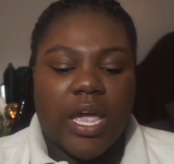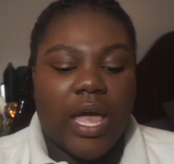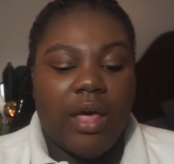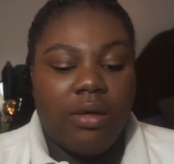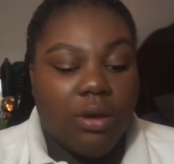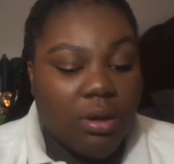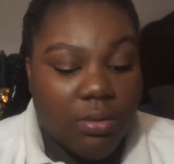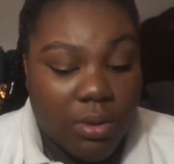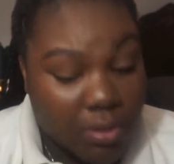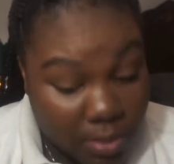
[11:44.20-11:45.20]
I don't know
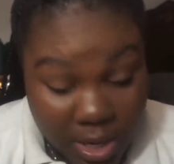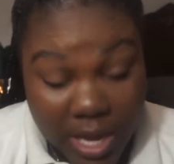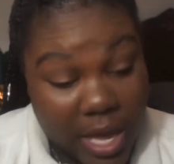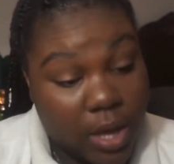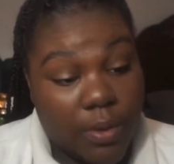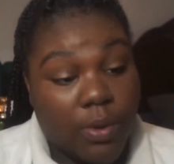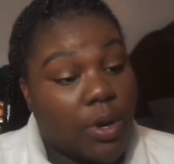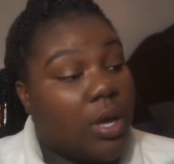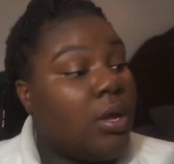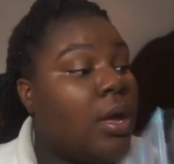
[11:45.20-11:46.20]
what they got going
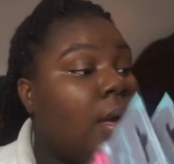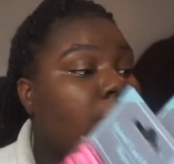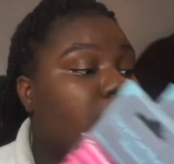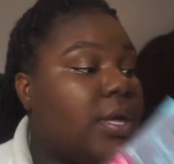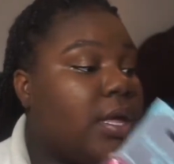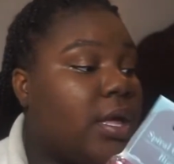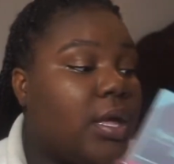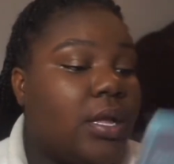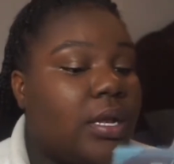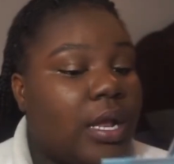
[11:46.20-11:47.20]
on, but
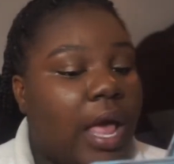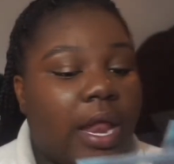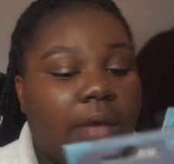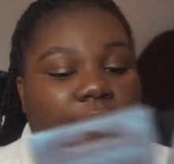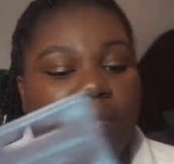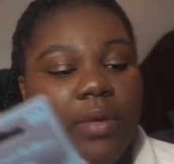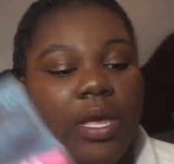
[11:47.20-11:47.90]
that ain't for me.